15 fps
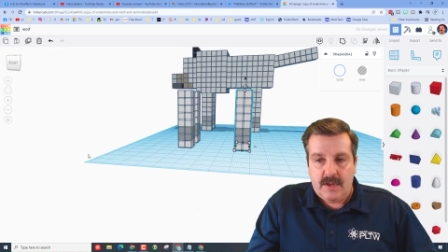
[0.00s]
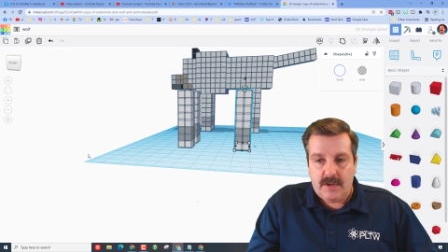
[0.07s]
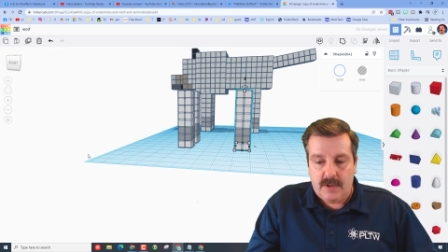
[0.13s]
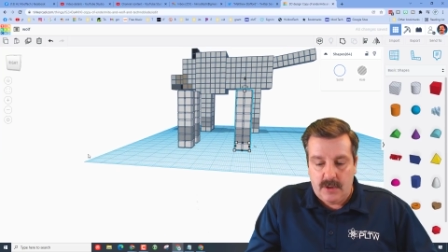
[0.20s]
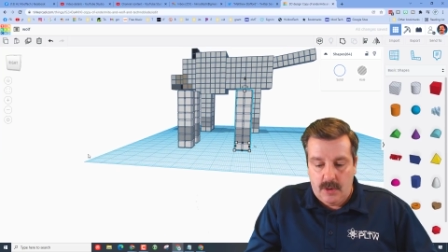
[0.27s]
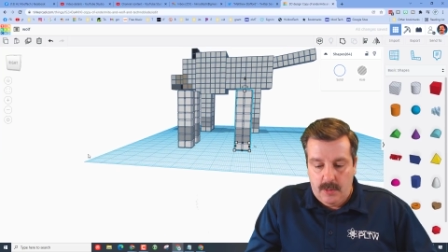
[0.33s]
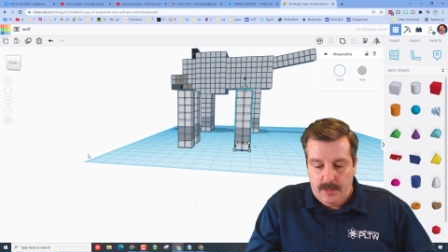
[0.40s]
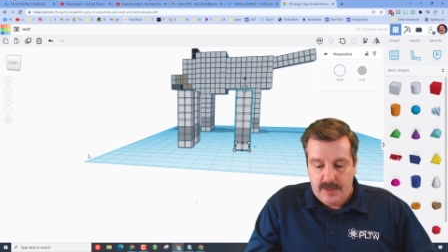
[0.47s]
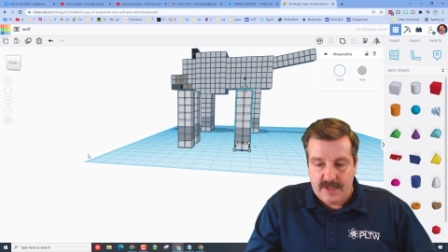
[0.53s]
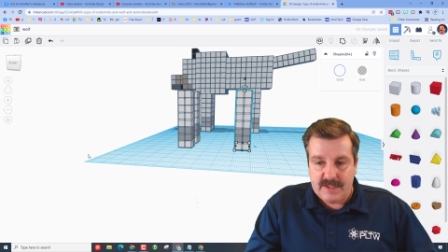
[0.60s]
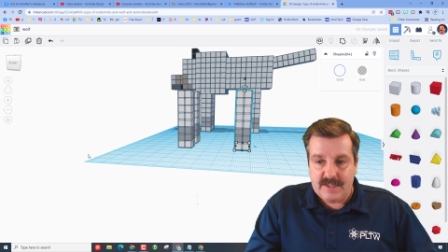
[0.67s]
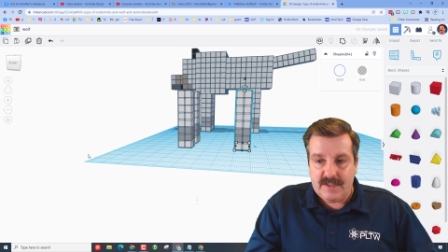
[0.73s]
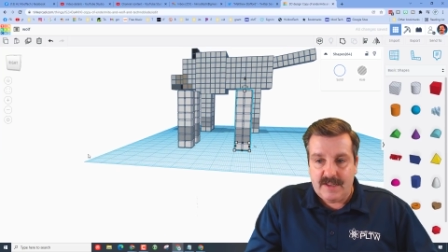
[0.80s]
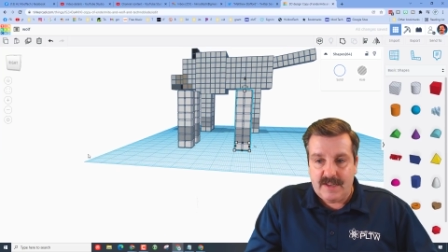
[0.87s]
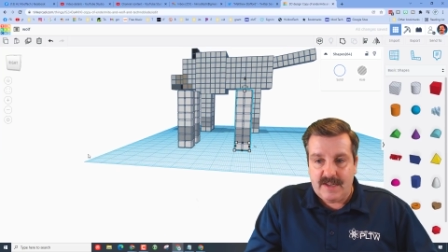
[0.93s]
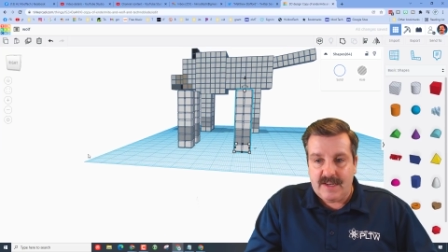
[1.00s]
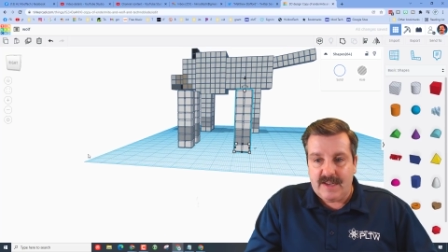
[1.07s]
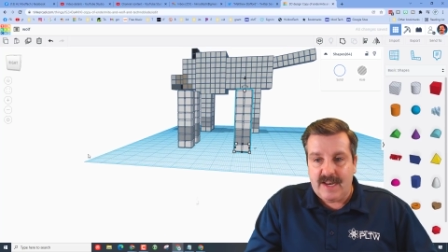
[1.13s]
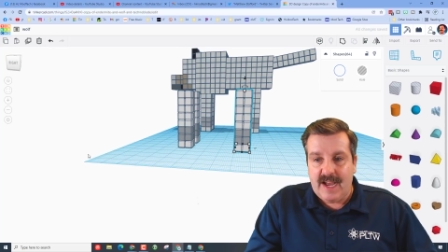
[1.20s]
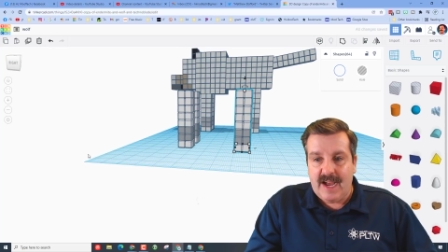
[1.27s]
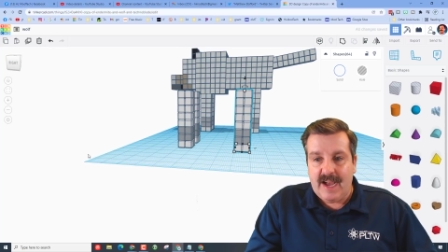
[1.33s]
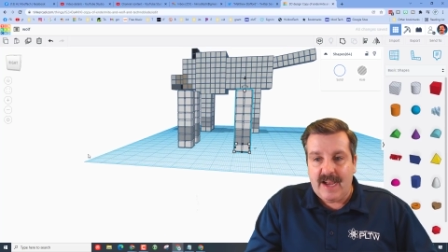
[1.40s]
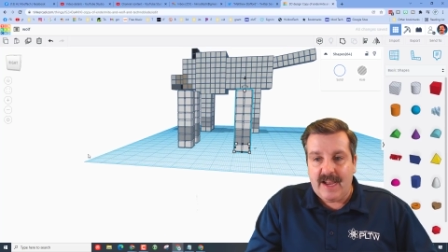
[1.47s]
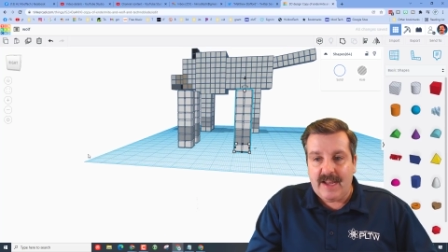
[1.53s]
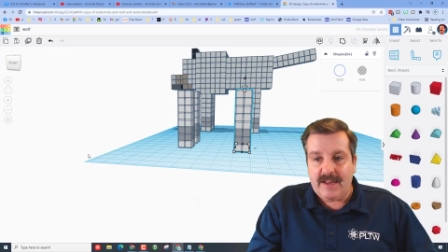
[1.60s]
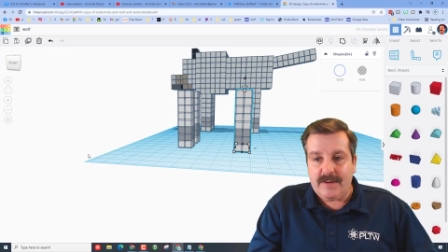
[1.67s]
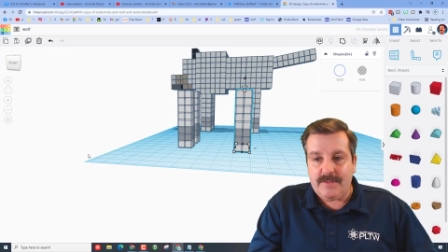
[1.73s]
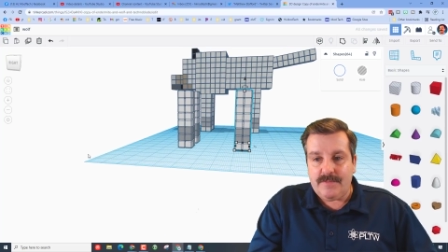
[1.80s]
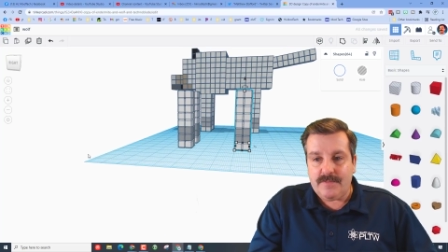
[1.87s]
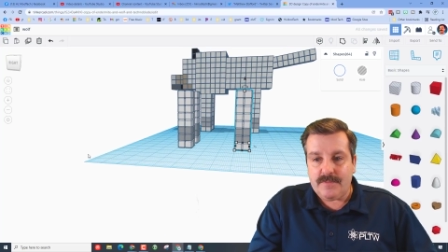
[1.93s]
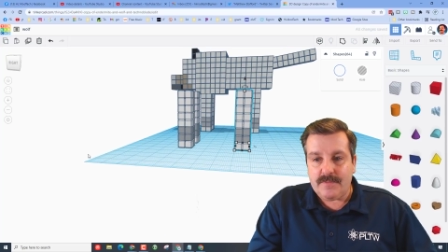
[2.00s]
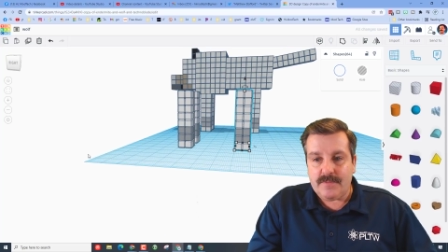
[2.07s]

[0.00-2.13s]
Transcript: Nope, it's nine.